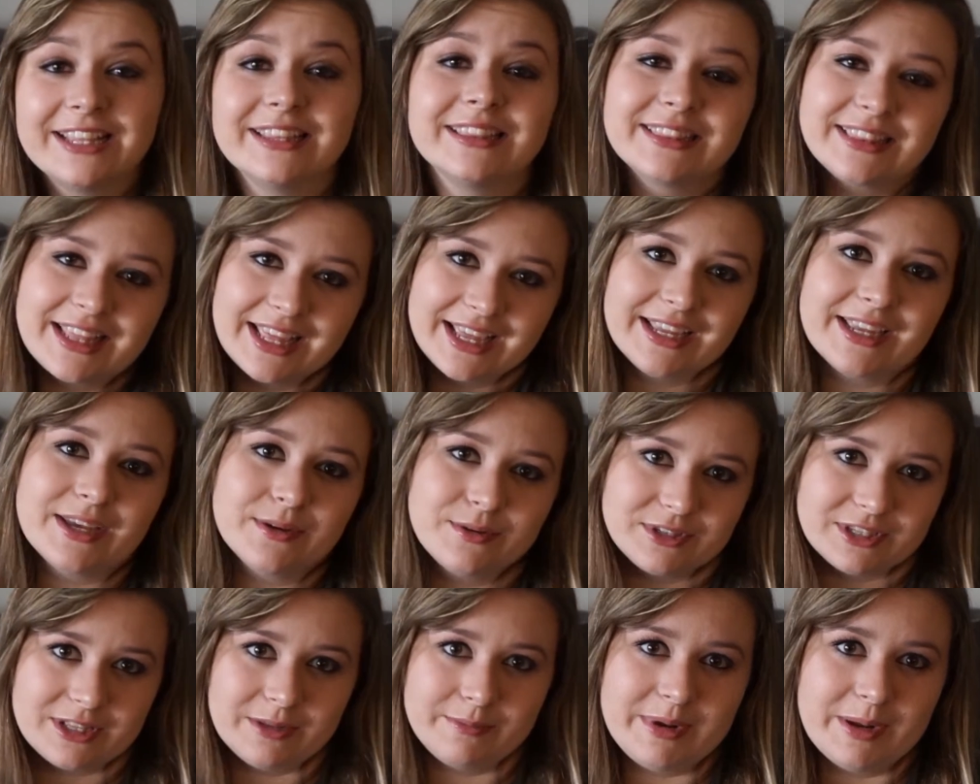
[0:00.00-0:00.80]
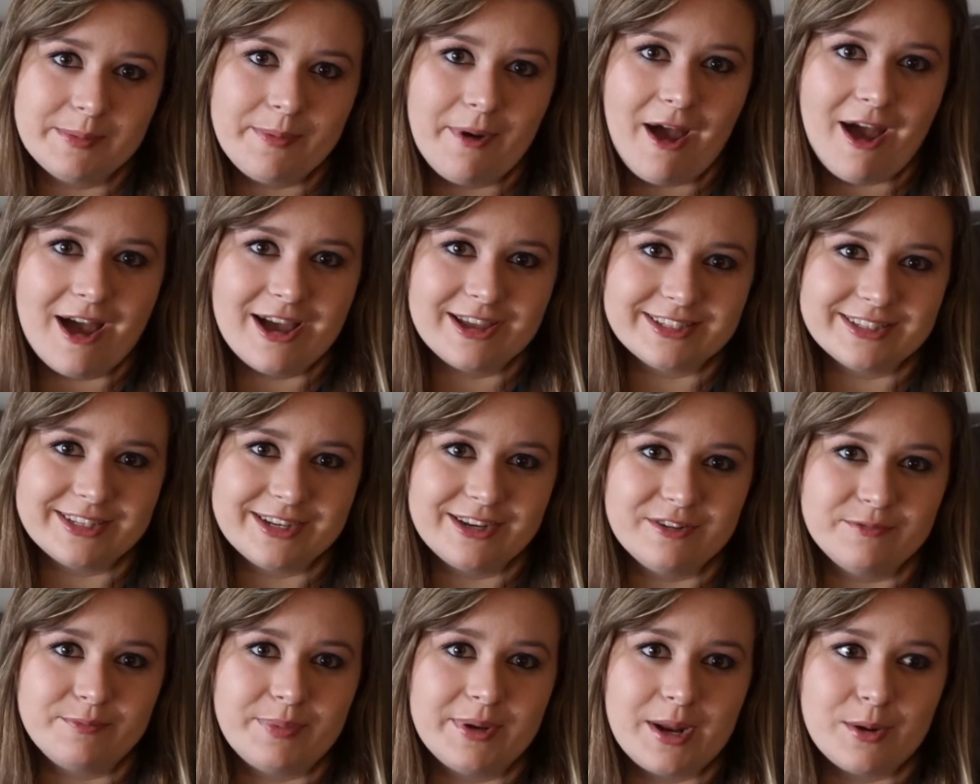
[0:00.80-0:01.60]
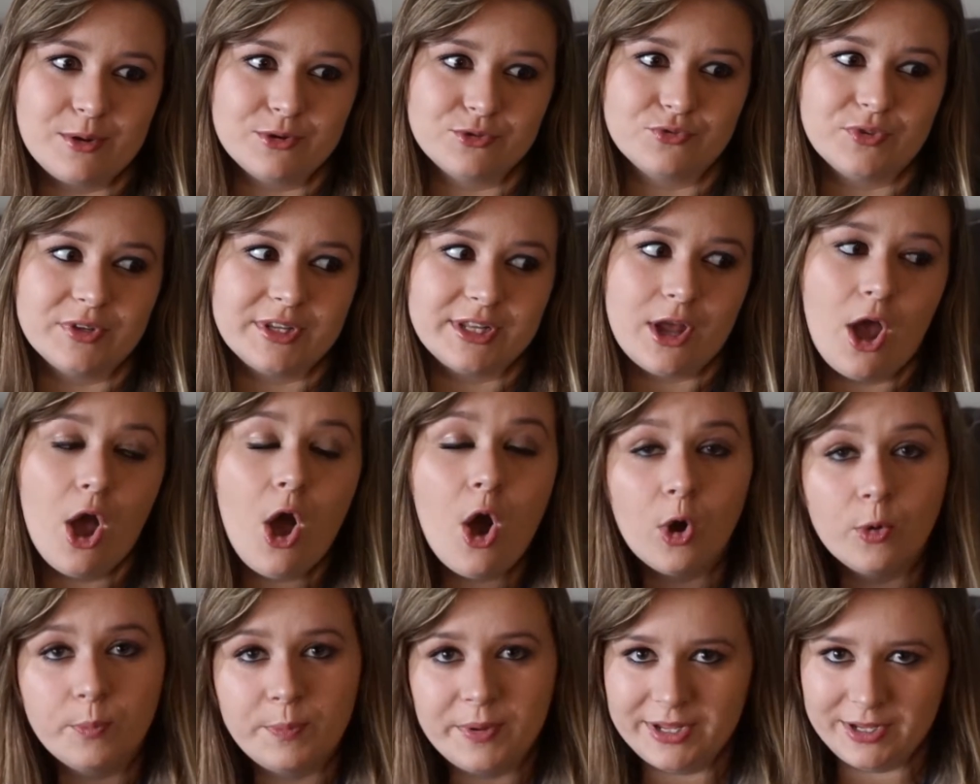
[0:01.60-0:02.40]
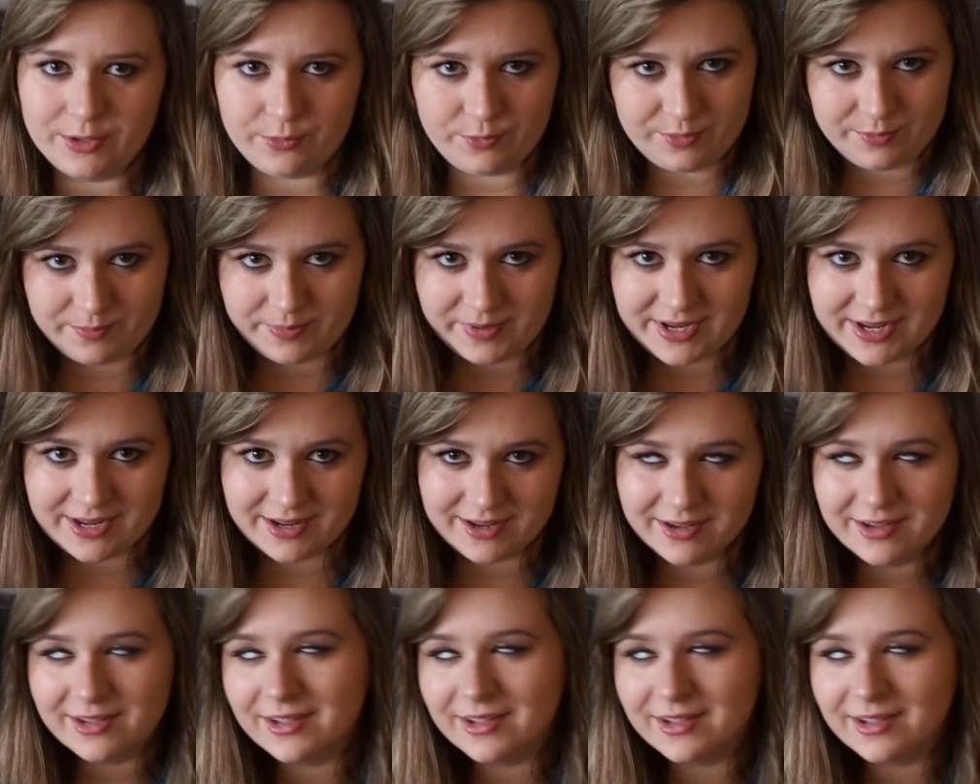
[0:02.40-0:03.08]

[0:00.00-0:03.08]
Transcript: think it was gonna be positive, but I was really hoping it would be.